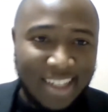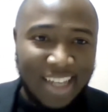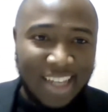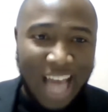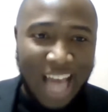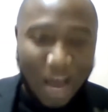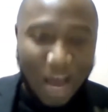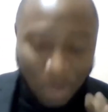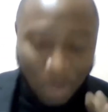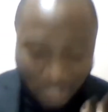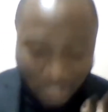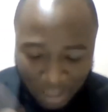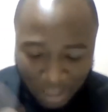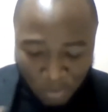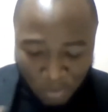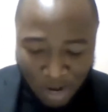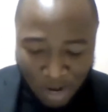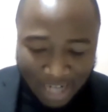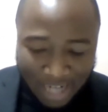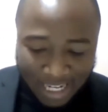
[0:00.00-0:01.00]
I will
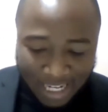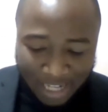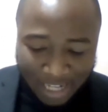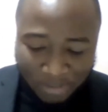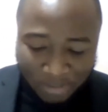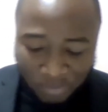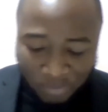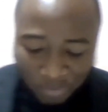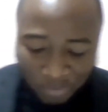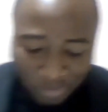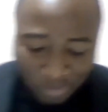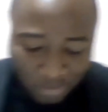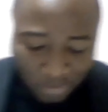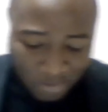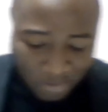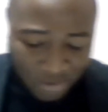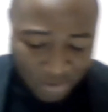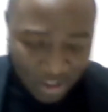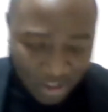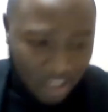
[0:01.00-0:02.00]
stop right there.
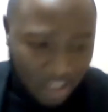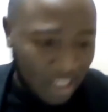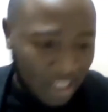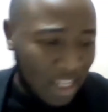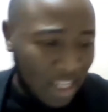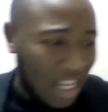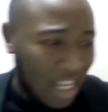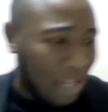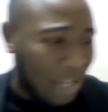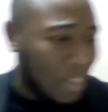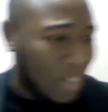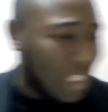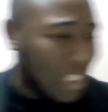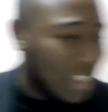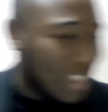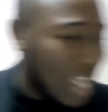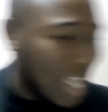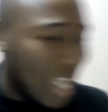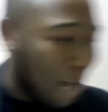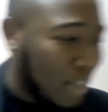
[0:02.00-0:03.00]
But the
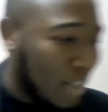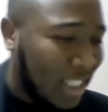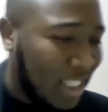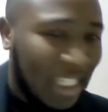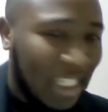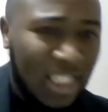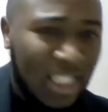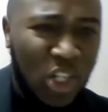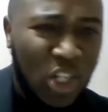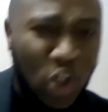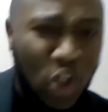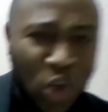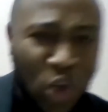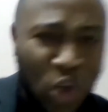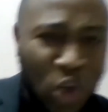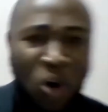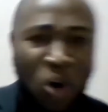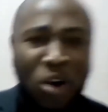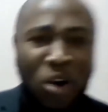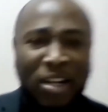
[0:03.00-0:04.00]
psalmist said, the
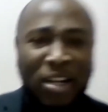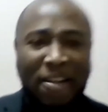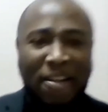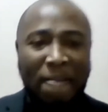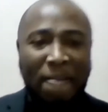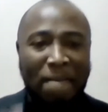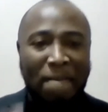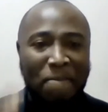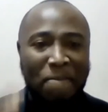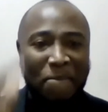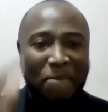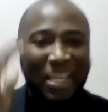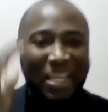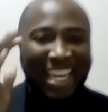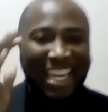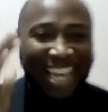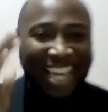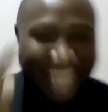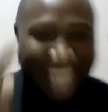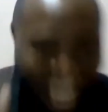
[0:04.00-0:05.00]
Lord
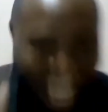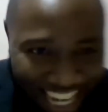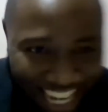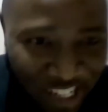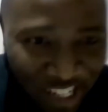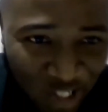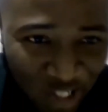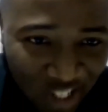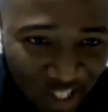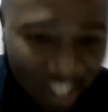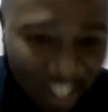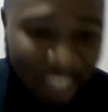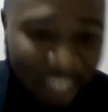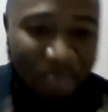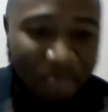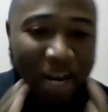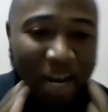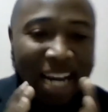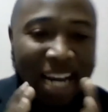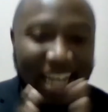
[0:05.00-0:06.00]
is
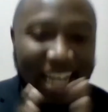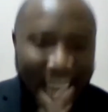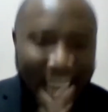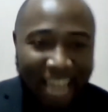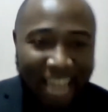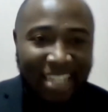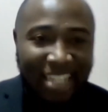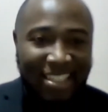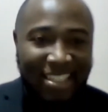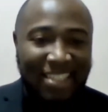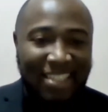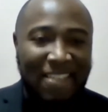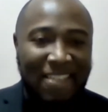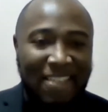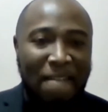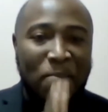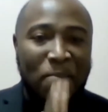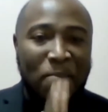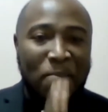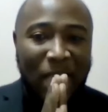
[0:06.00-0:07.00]
my light
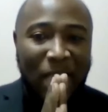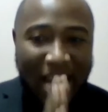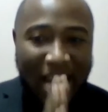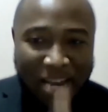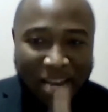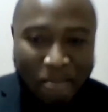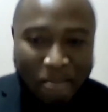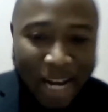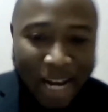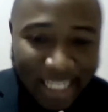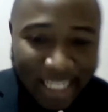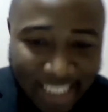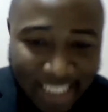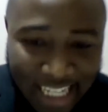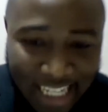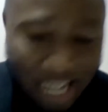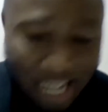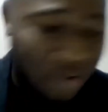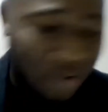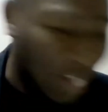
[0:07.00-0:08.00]
and my
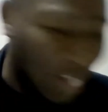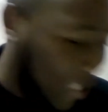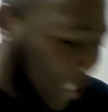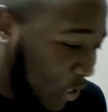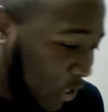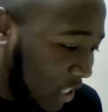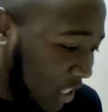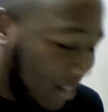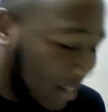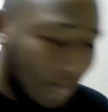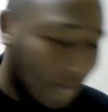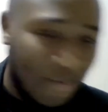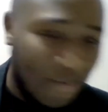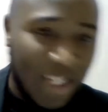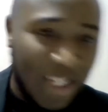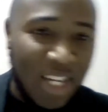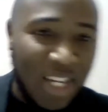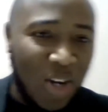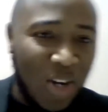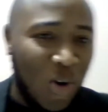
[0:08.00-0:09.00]
salvation.
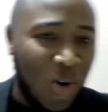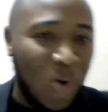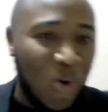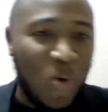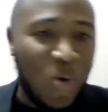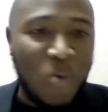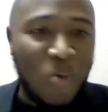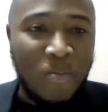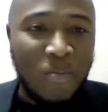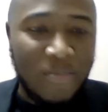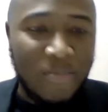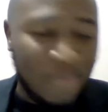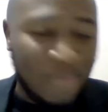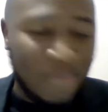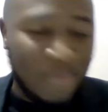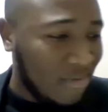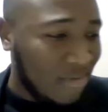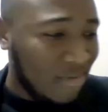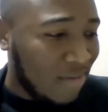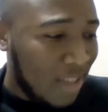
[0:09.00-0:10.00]
Whom
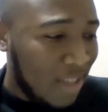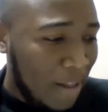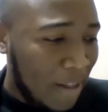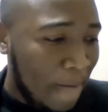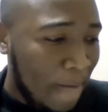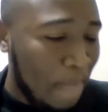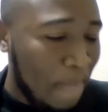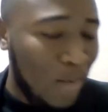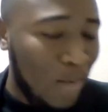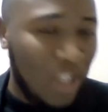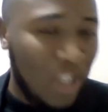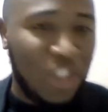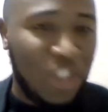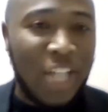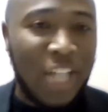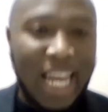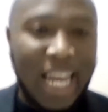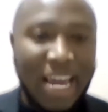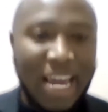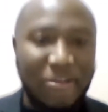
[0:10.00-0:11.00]

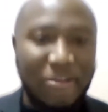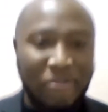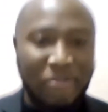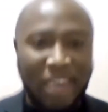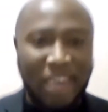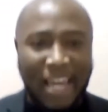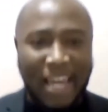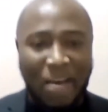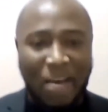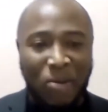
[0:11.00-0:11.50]
shall I fear?